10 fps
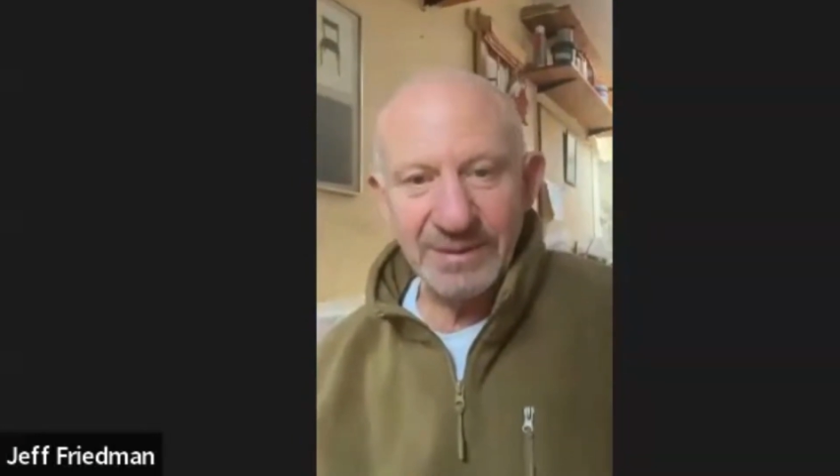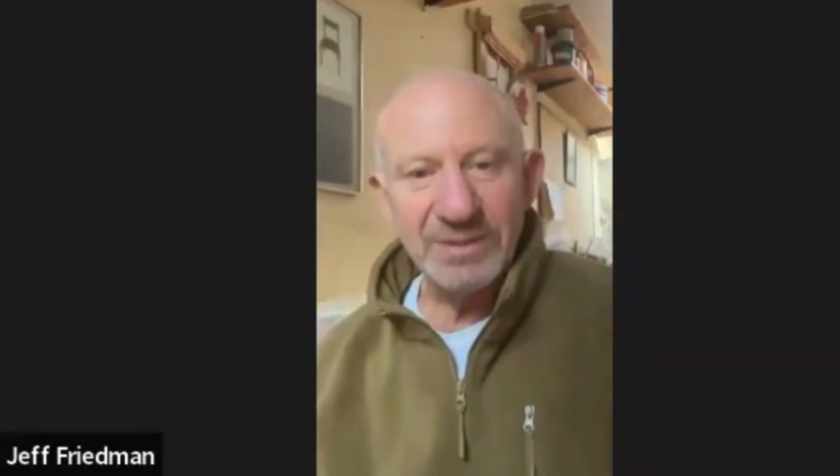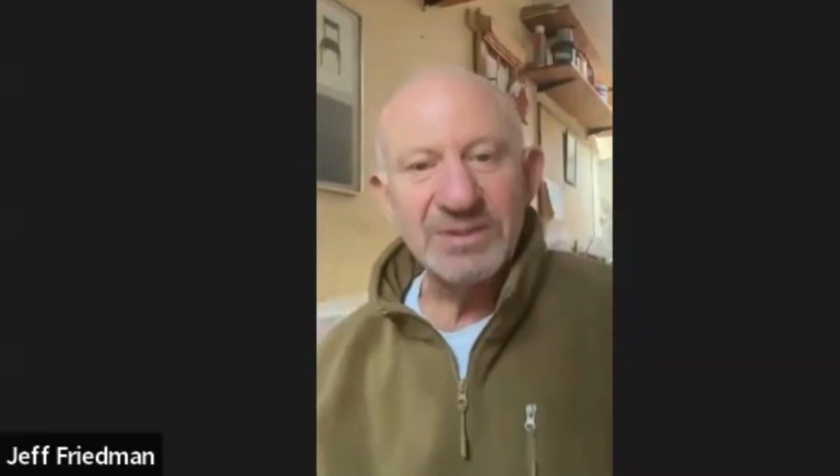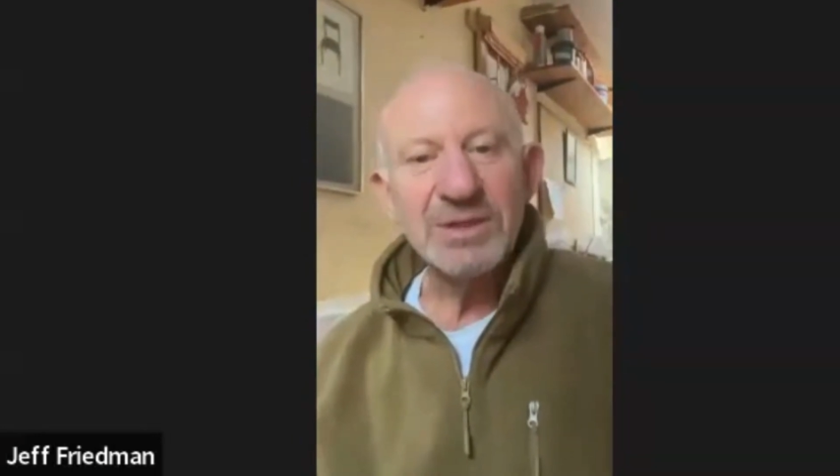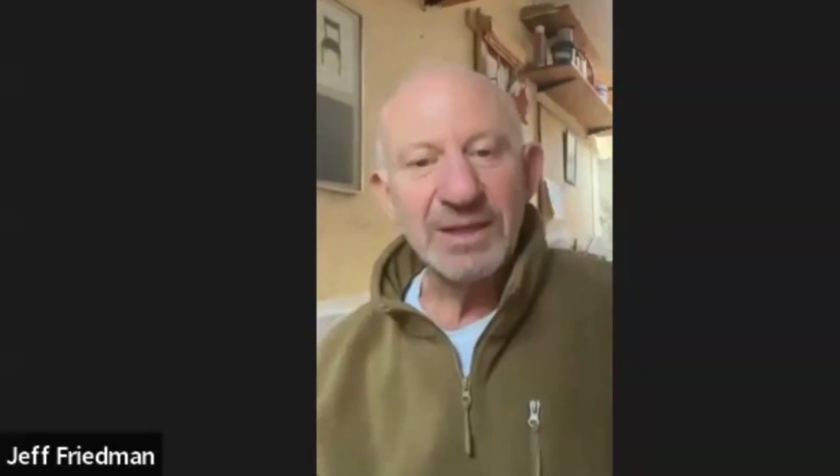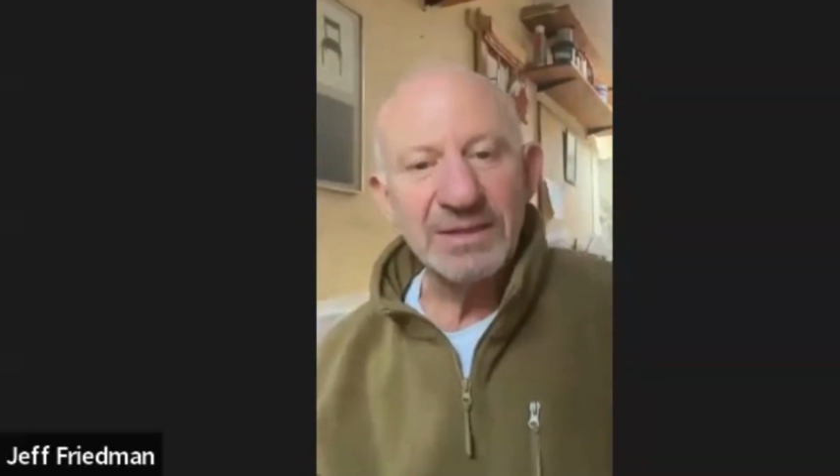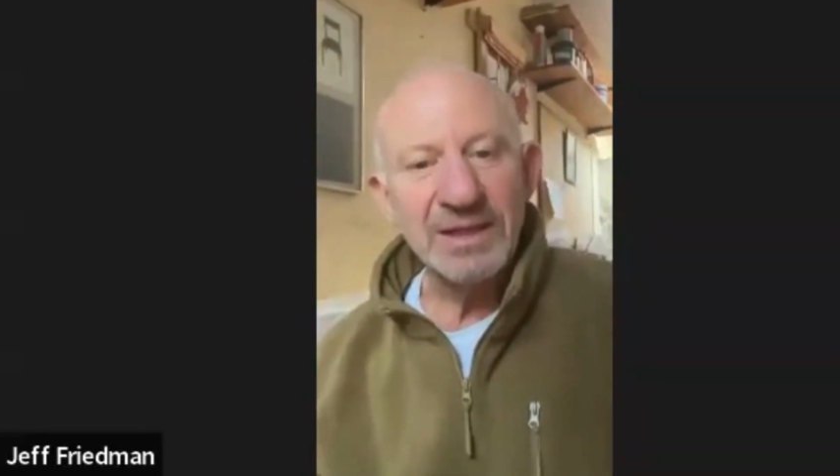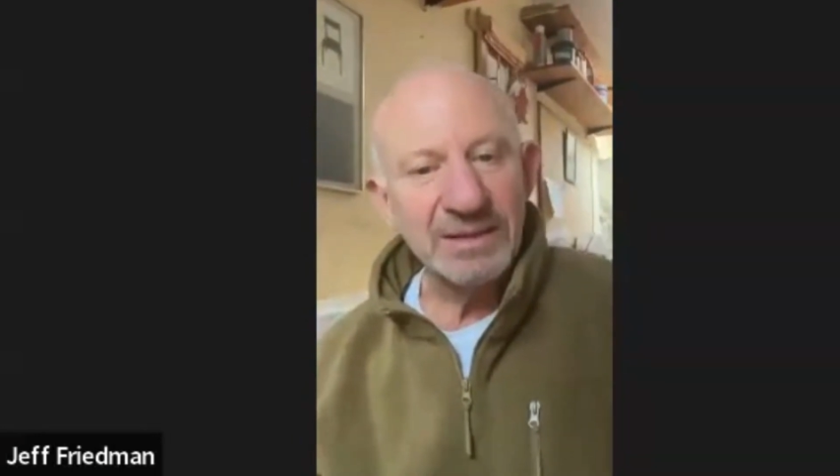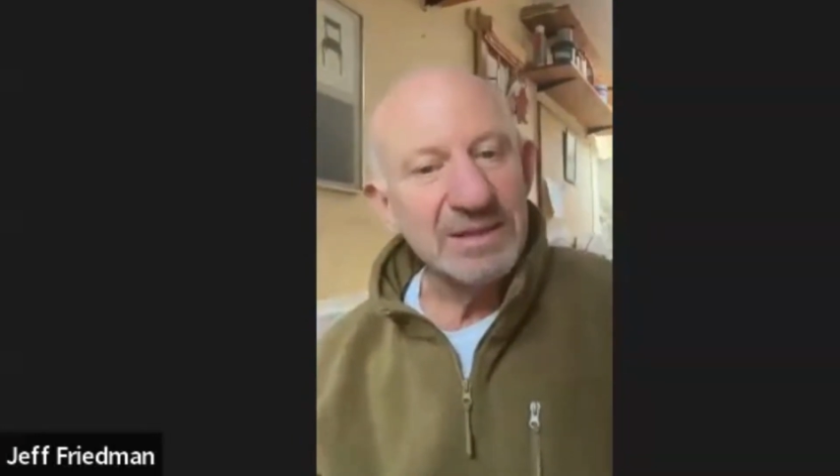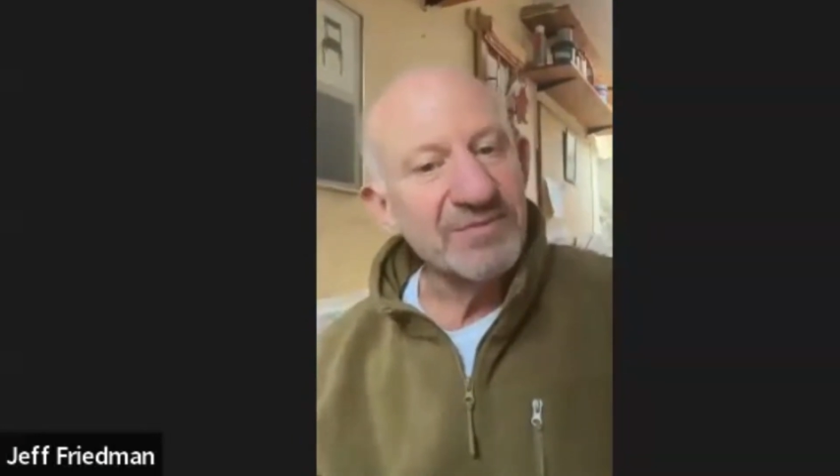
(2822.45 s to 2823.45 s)
because
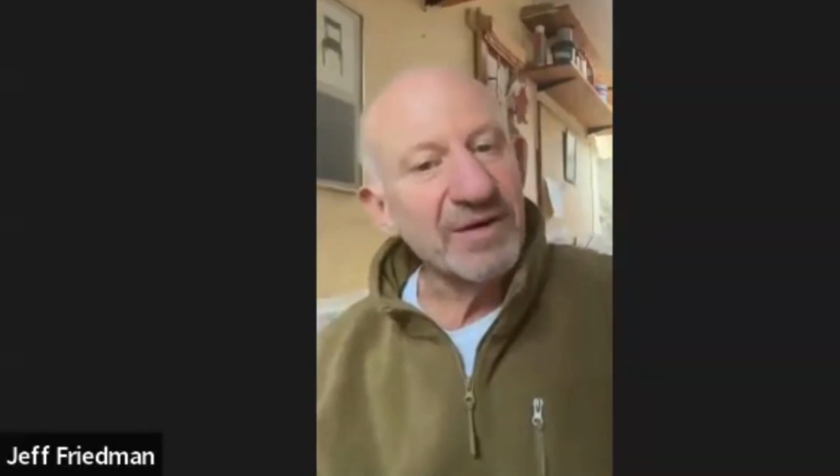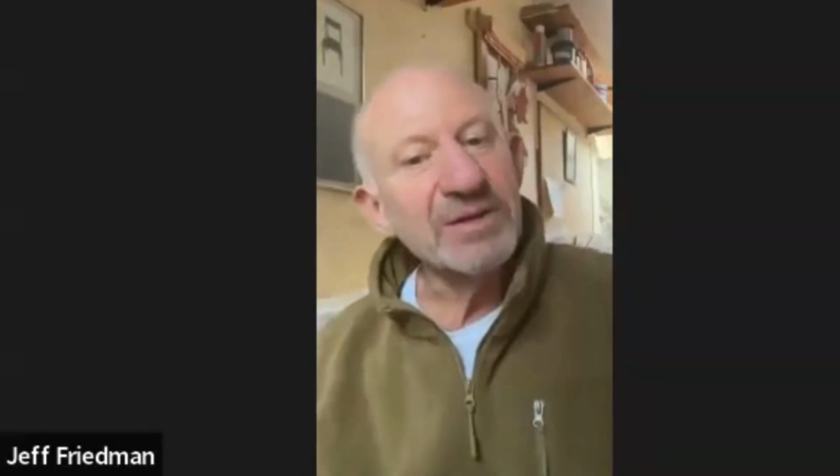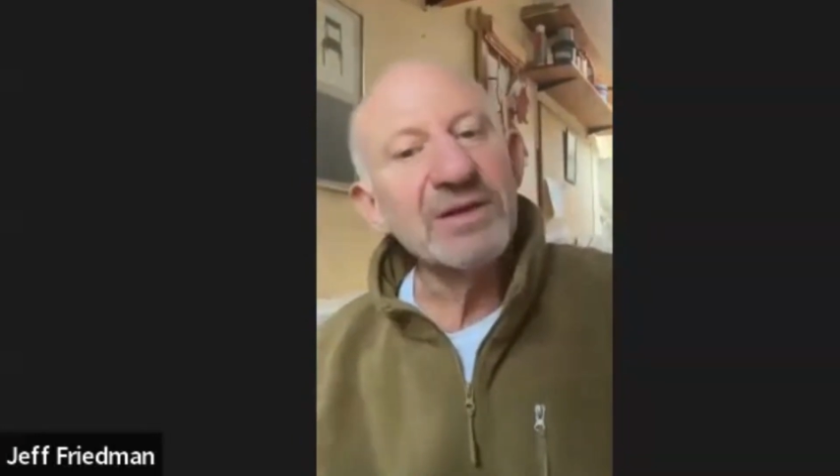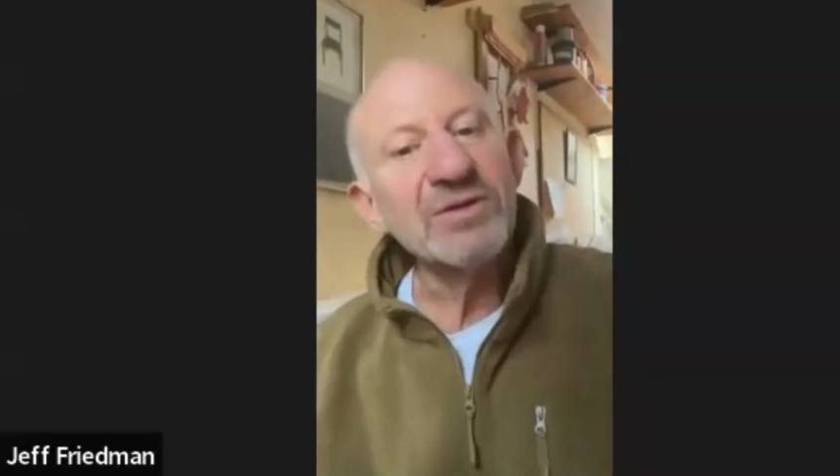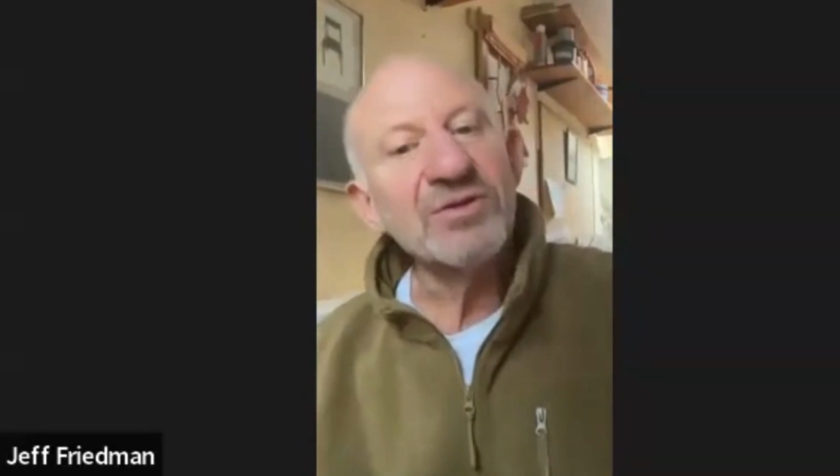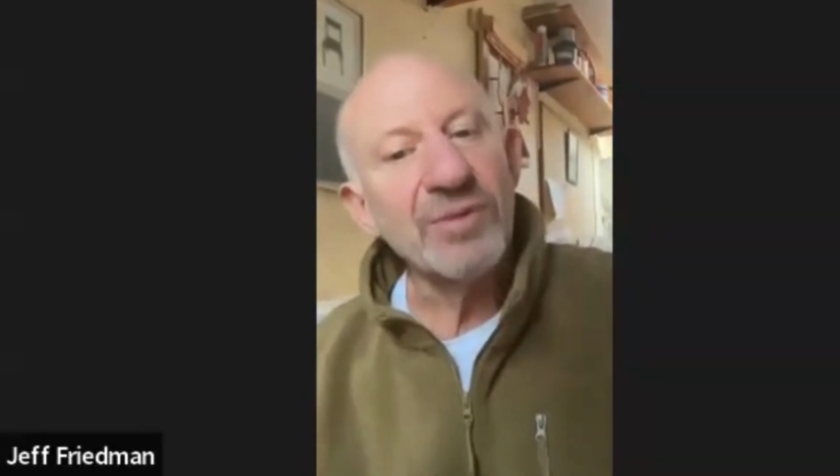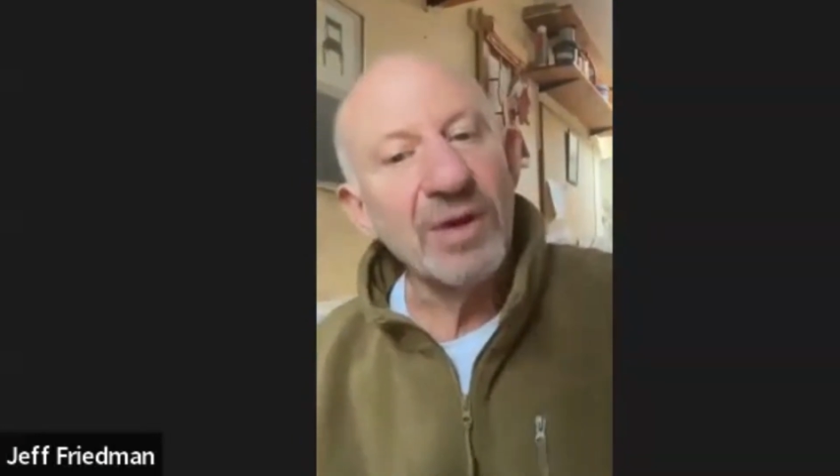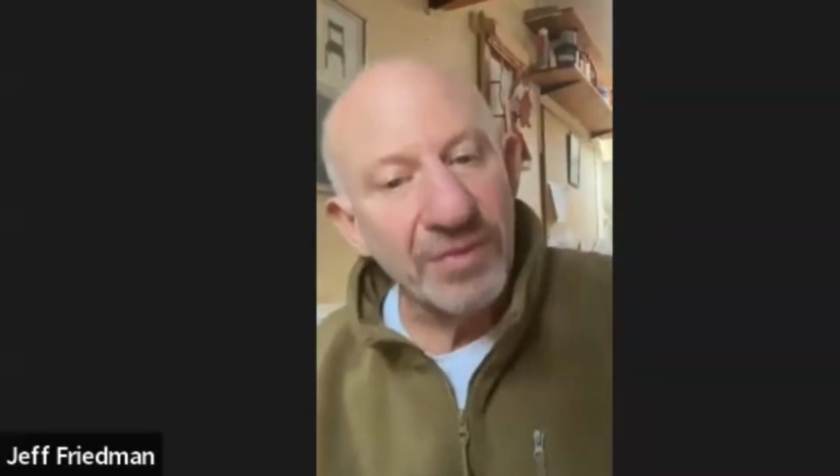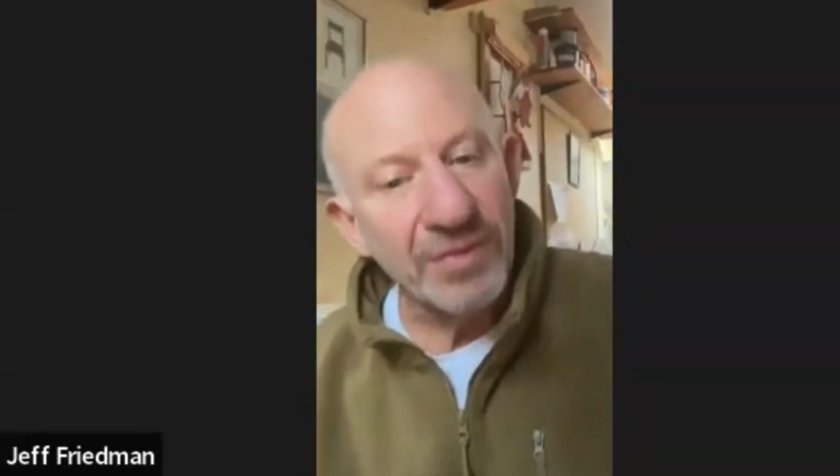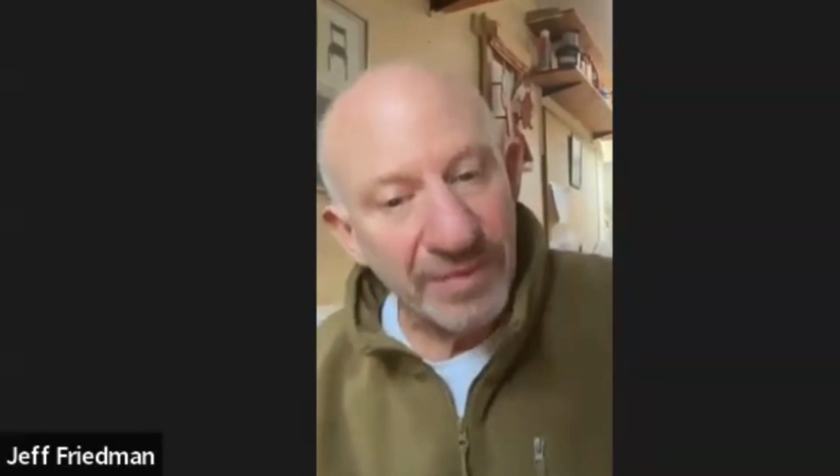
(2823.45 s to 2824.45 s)
there's very little
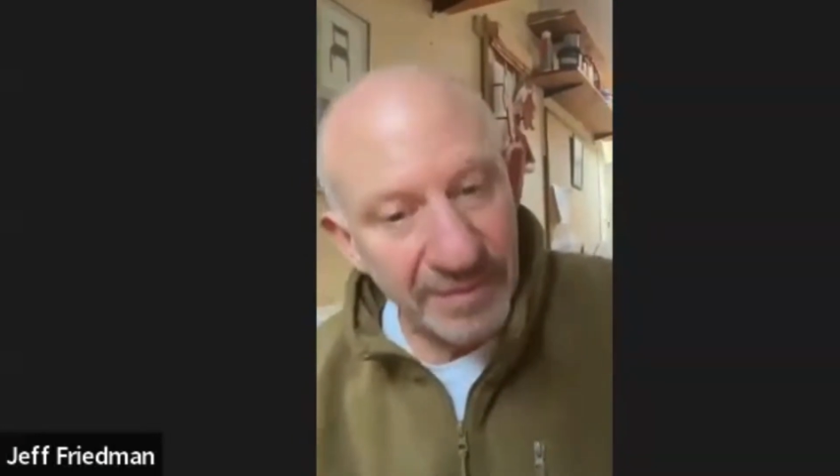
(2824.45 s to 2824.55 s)
growth